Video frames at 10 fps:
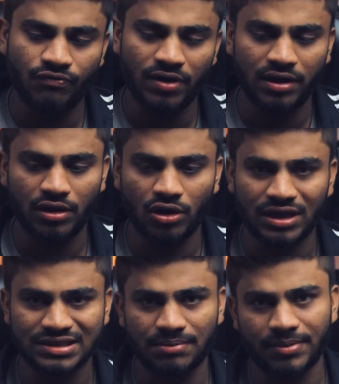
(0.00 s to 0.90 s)
very long
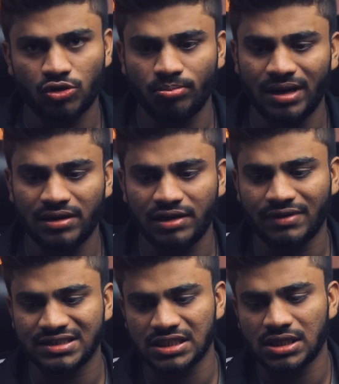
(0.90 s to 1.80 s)
as compared to metal
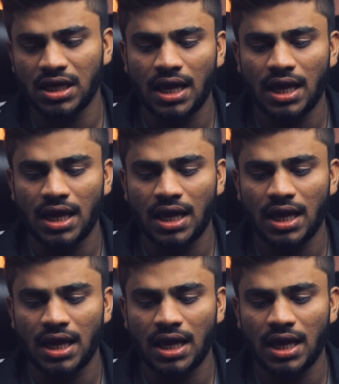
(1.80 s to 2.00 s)
devices.